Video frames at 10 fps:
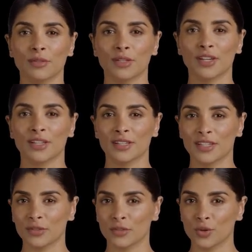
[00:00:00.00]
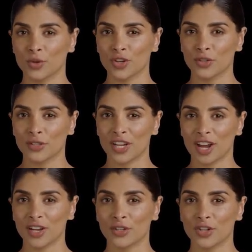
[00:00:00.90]
This is the future of
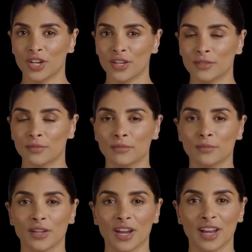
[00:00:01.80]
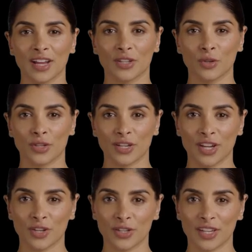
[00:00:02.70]
psychology. And as you sit
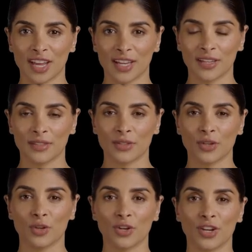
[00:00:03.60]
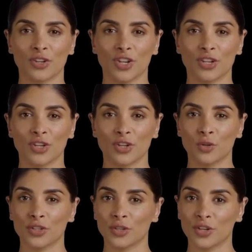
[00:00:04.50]
here today, you're not just
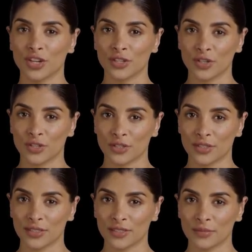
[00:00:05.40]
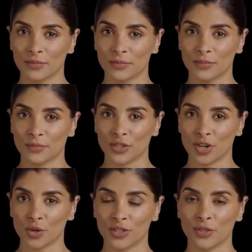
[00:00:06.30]
students or interns.
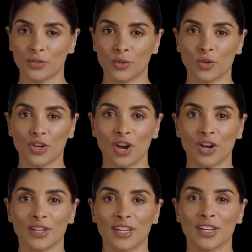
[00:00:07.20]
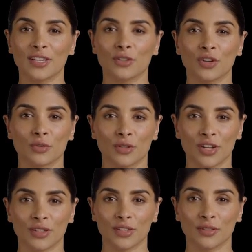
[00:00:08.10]
You're the future architects of our
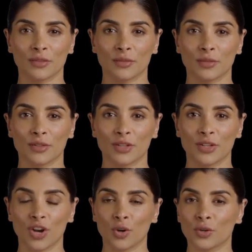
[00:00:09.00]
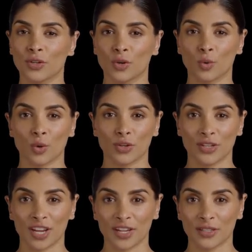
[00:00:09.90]
field. So,
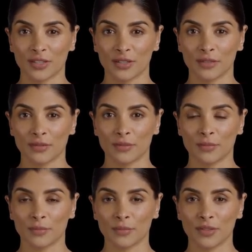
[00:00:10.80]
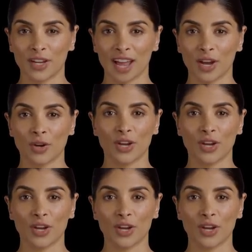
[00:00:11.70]
what's next? How